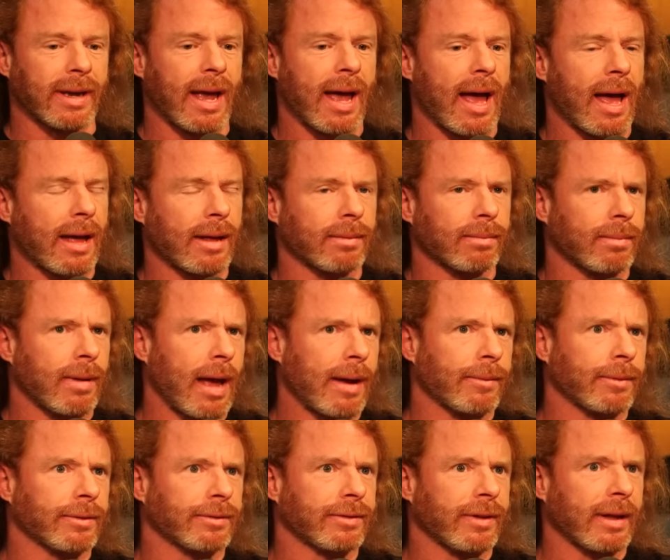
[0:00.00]
Yeah, I
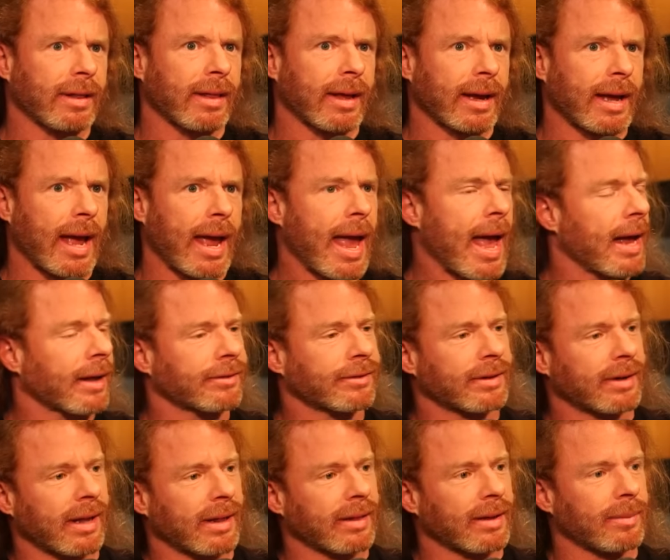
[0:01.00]
would say like I
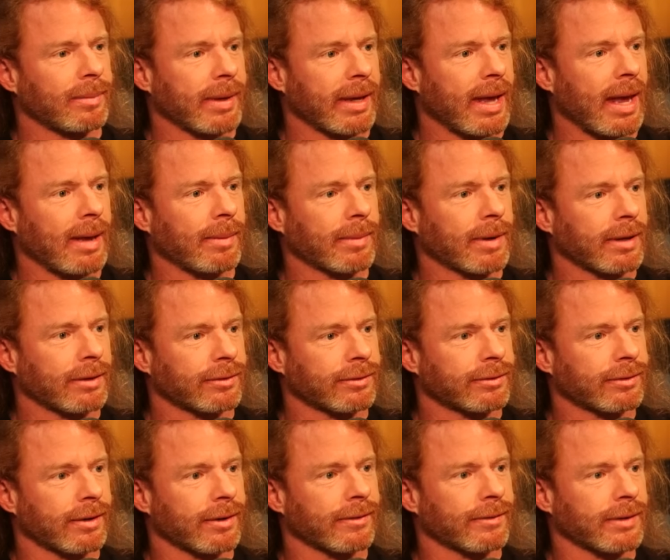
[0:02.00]
accidentally became
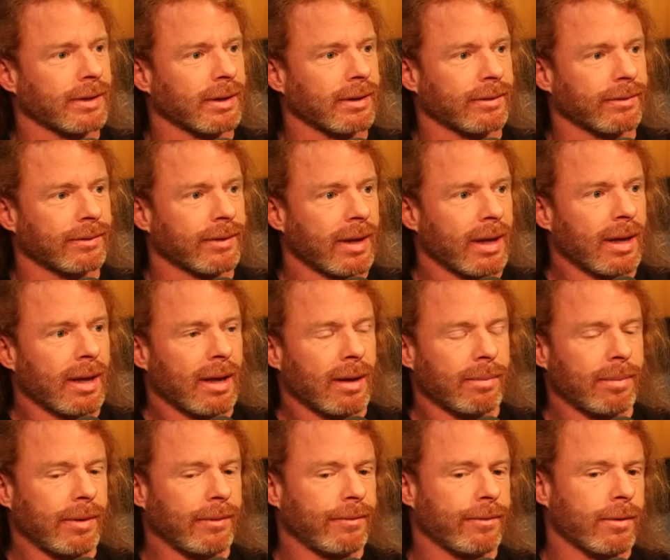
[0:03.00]
conservative
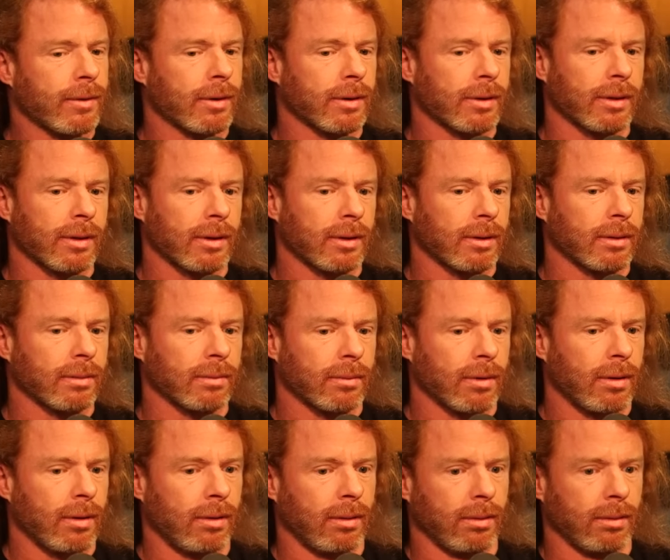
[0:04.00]
before the
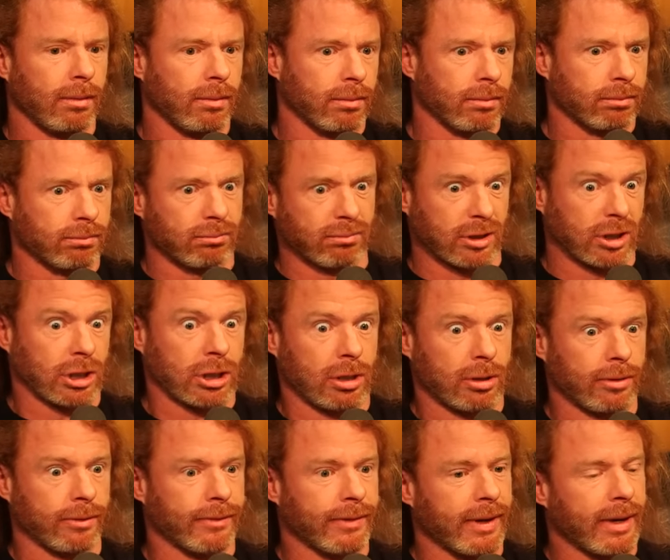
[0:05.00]
whole
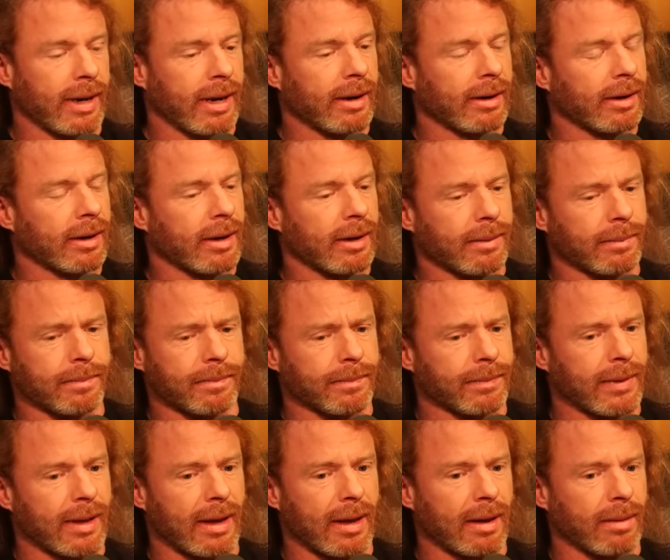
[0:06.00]
COVID era.
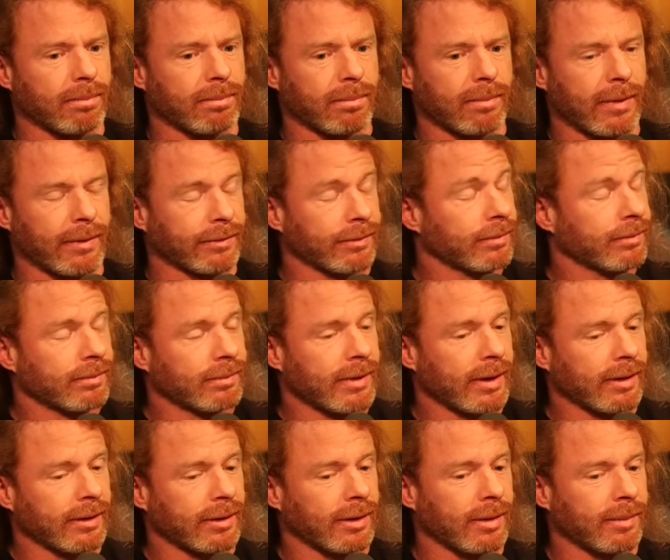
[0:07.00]
I was
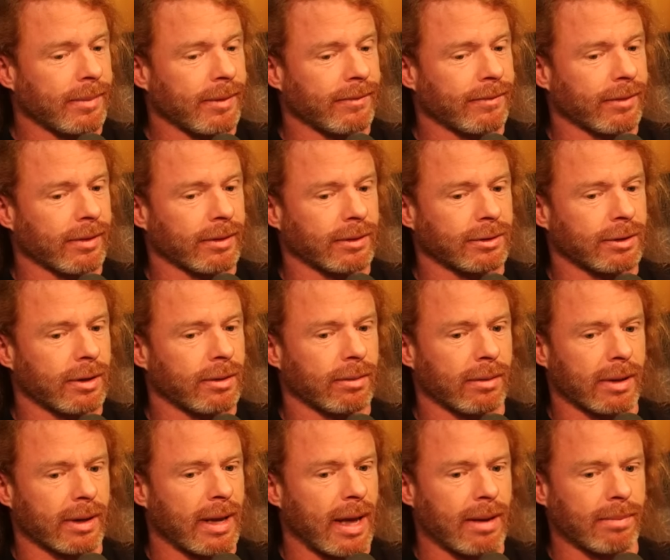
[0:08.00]
telling you before the show,
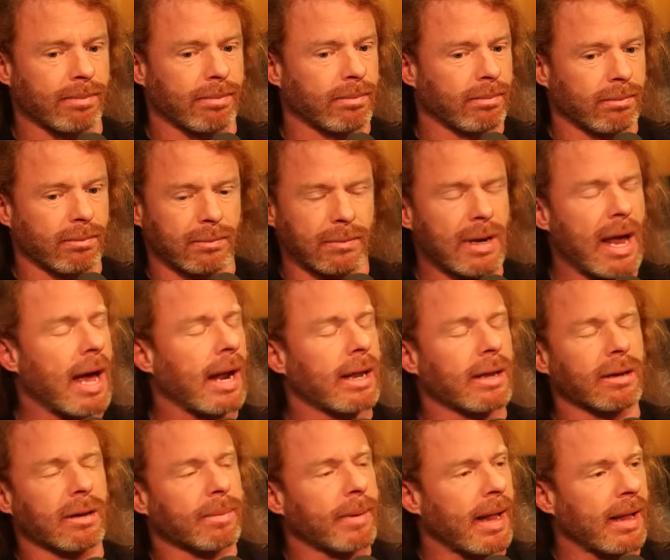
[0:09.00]
like I'm not
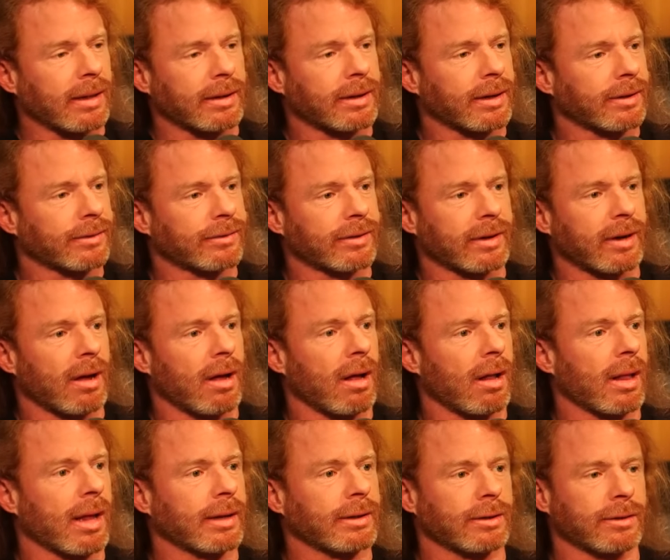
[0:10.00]
into politics at all.